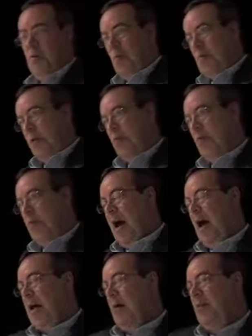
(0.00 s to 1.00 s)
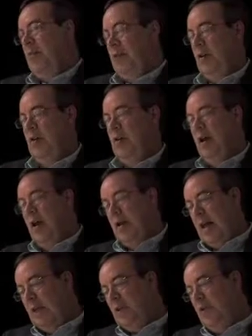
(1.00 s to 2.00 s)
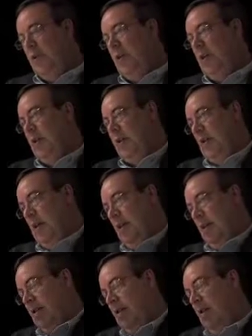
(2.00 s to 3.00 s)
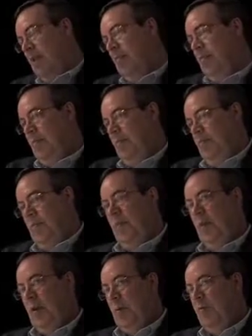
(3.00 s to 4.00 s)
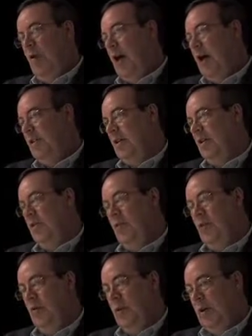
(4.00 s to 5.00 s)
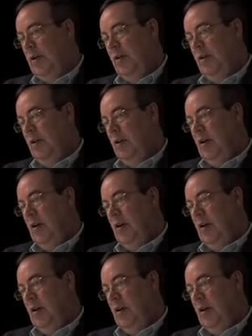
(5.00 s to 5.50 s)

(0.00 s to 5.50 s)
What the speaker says: without the backup. So that's really the process of doing,